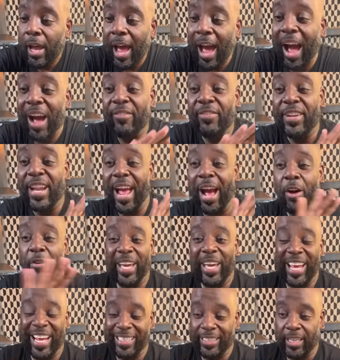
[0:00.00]
I've
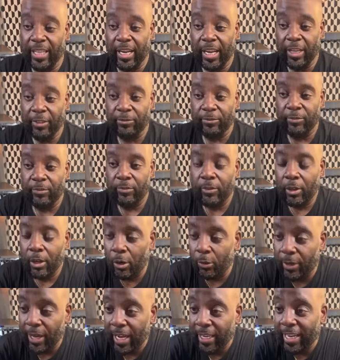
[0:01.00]
now ended it.
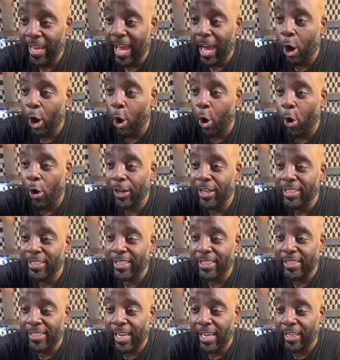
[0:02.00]
Okay, they have all this
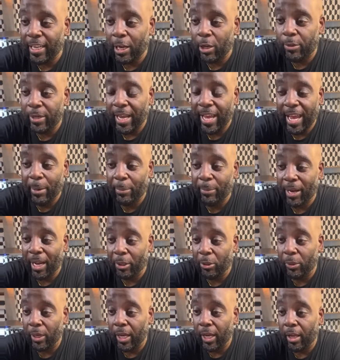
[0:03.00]
to say. They, they hate when I
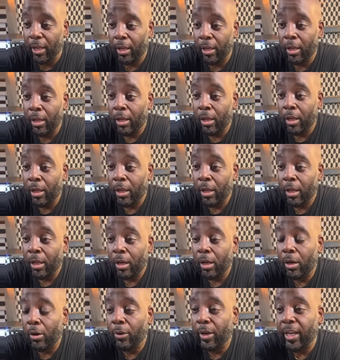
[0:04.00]
do that.
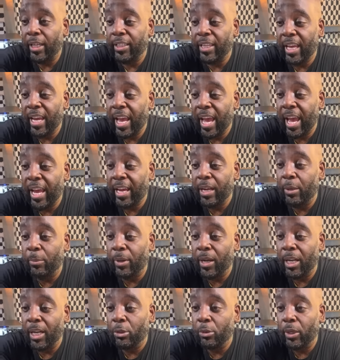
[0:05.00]
Okay, they hate when
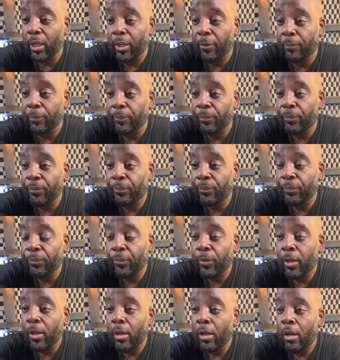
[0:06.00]
I do
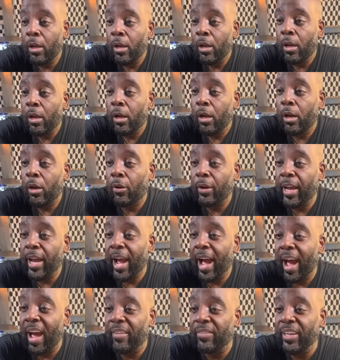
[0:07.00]
that. Okay,
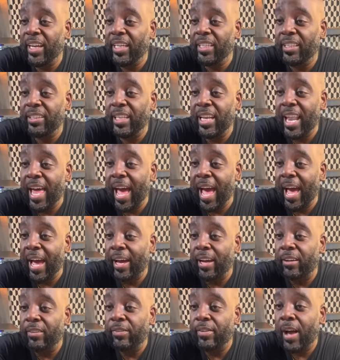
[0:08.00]
I have ended the
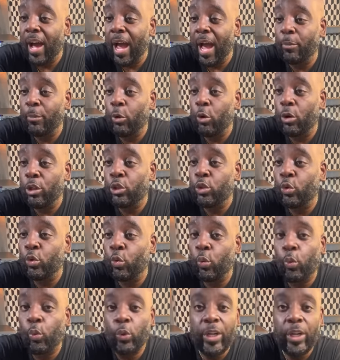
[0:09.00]
live. I'm going to
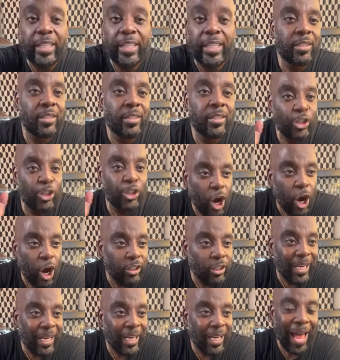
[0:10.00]

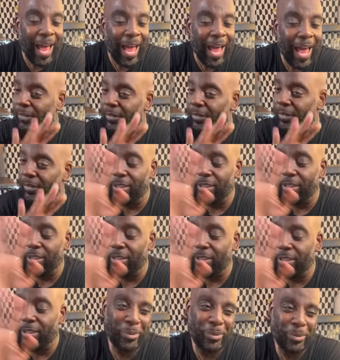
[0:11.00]
restart the live. This
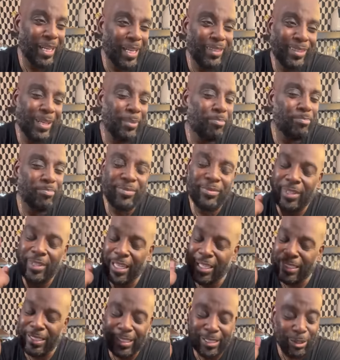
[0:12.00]
this what they, they
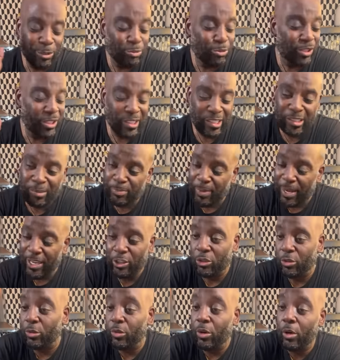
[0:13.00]
they so
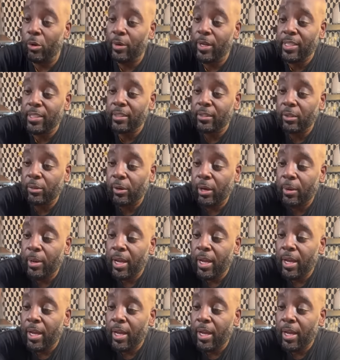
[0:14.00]
special on oh, Instagram.